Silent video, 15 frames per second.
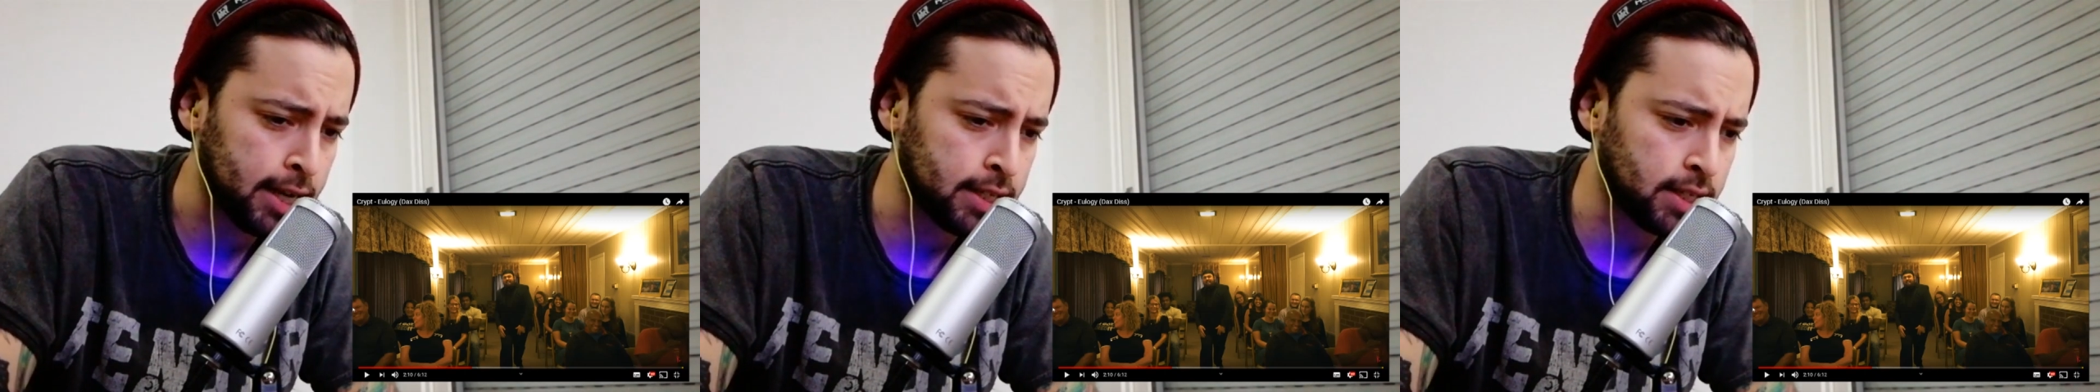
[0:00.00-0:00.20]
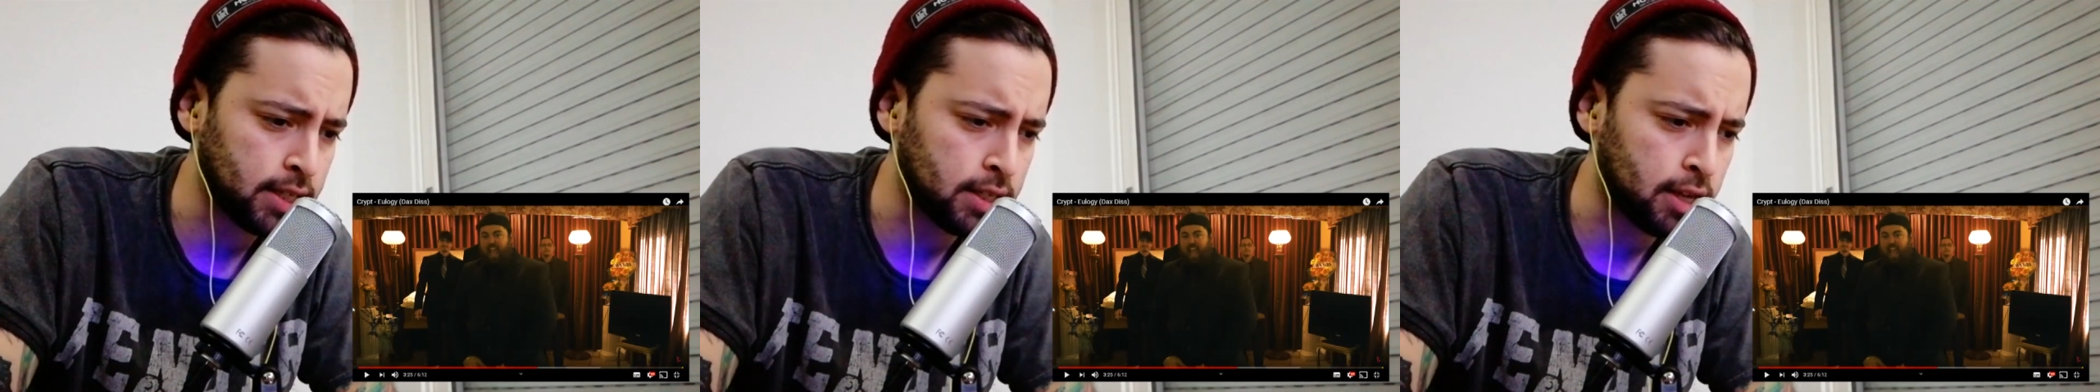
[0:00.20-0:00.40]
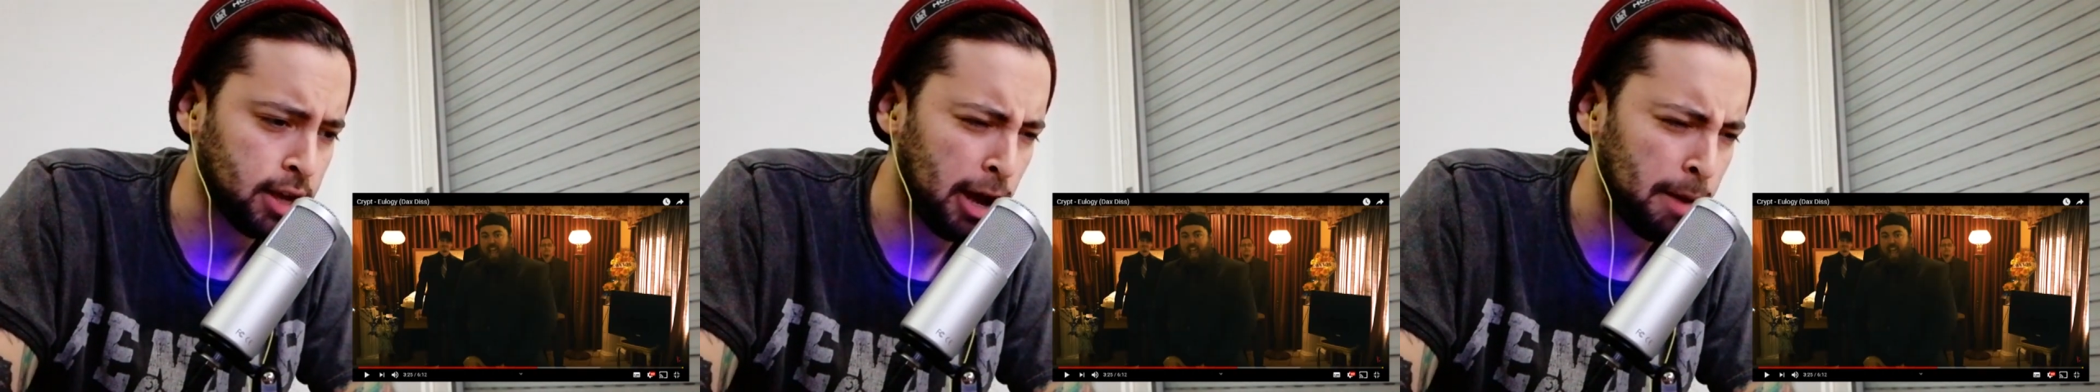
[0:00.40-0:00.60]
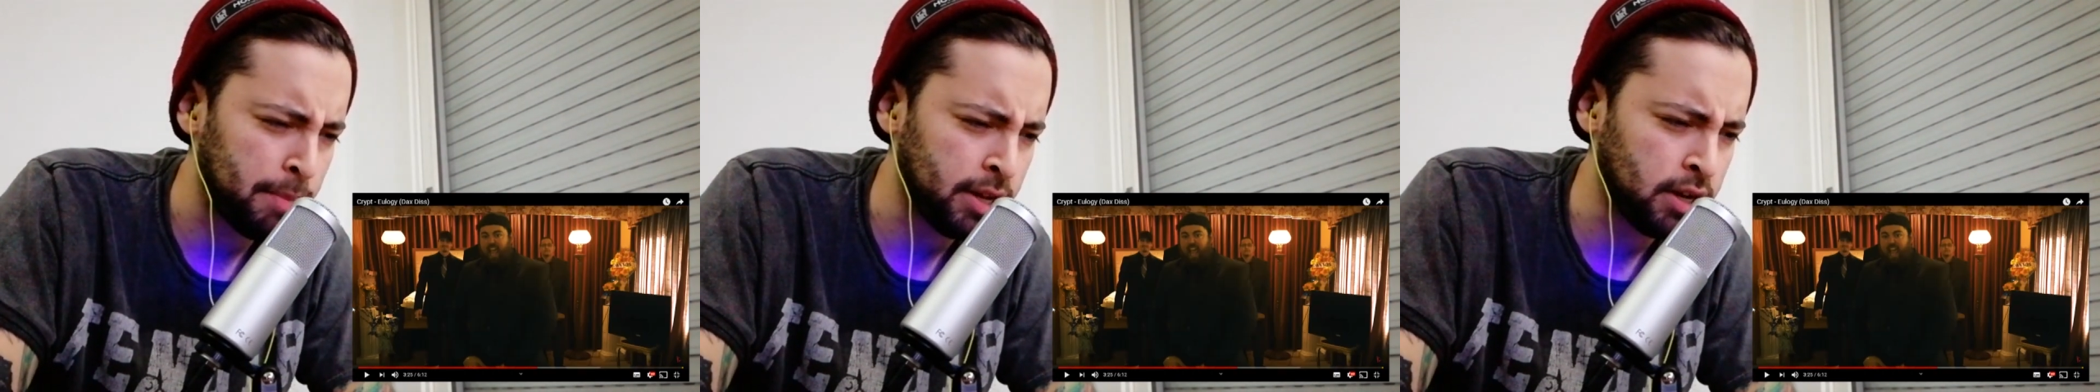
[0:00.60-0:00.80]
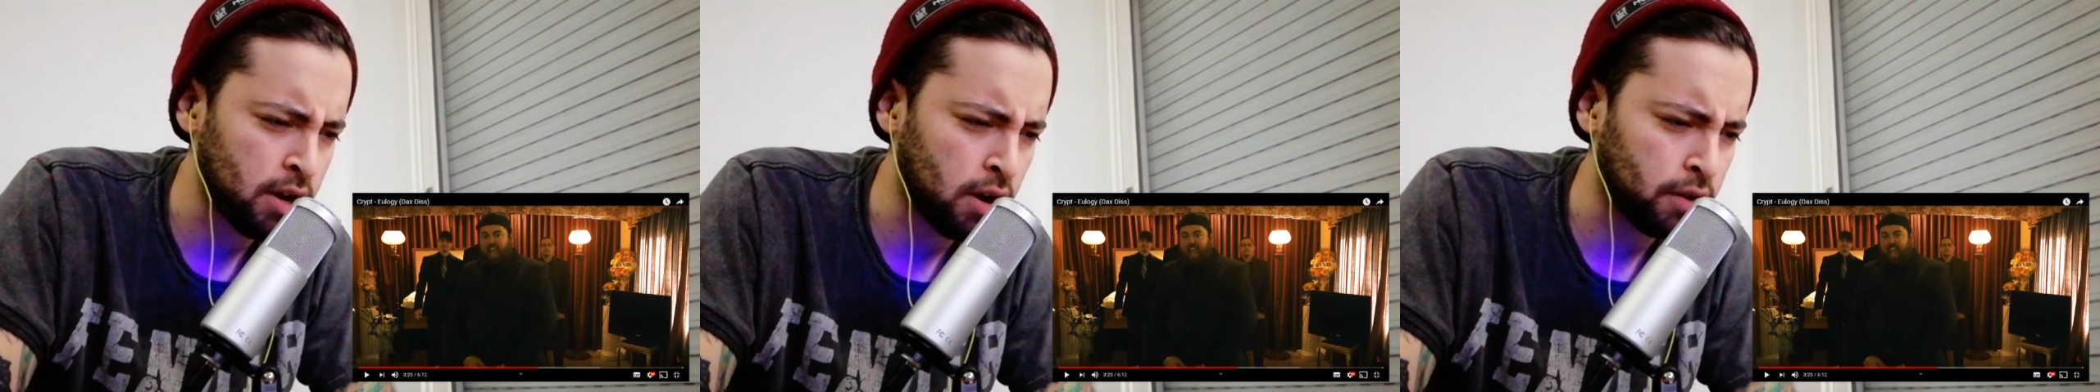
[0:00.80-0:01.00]
Dax
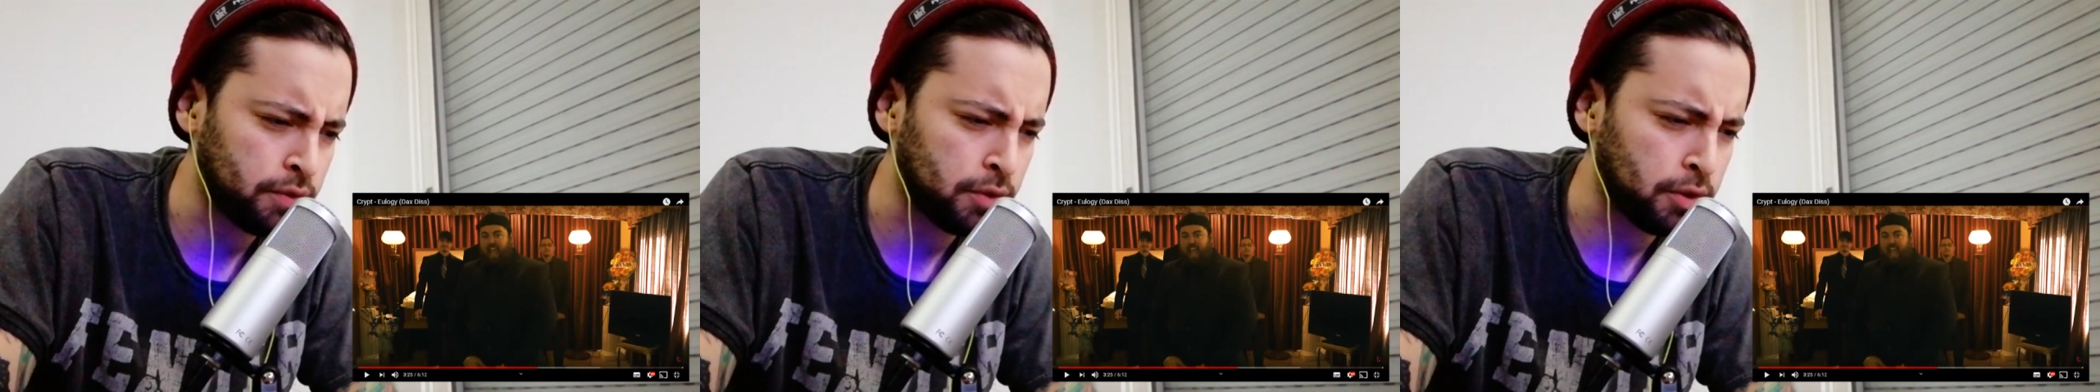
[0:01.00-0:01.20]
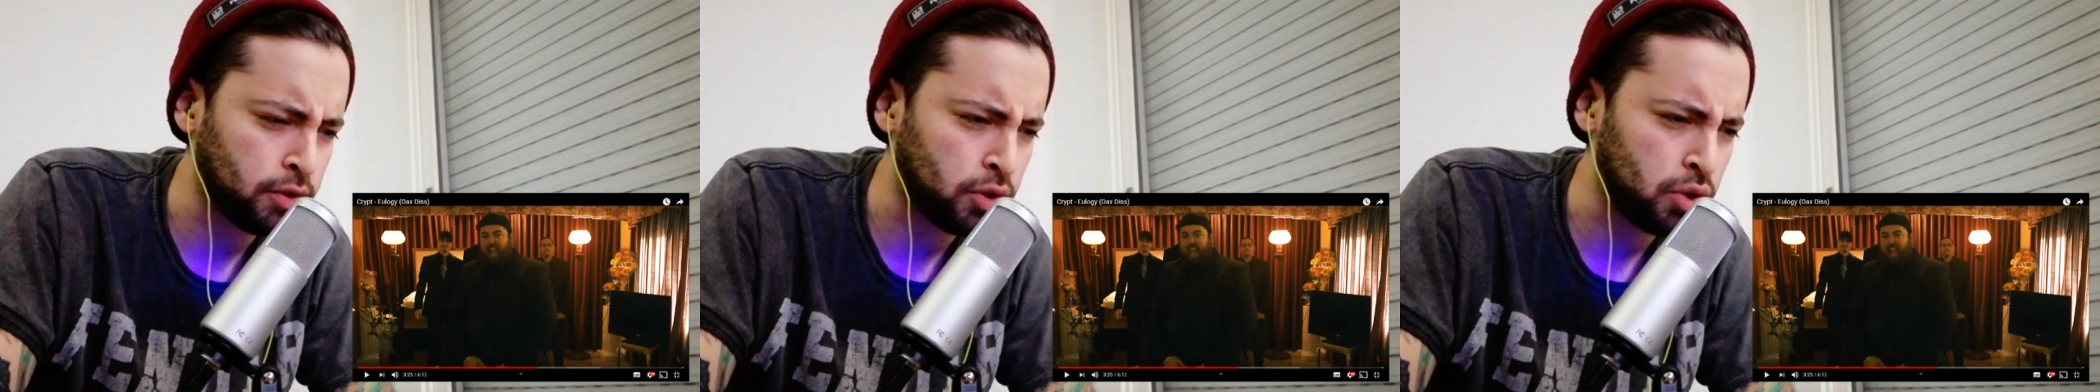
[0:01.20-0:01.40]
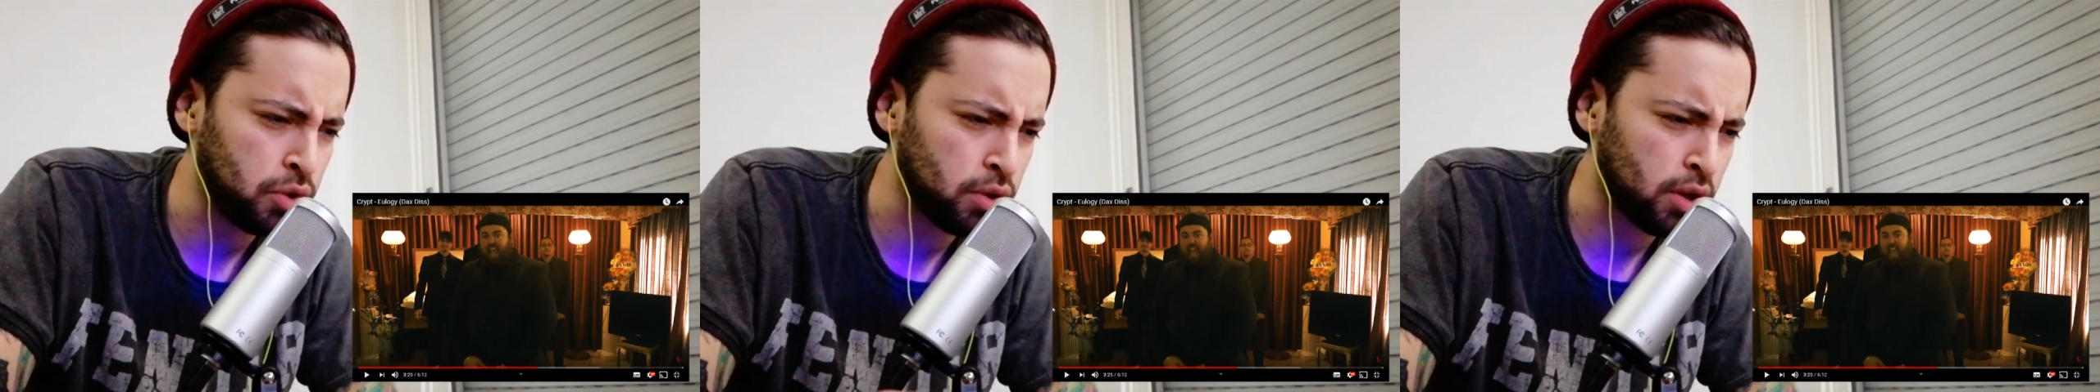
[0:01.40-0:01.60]
comment on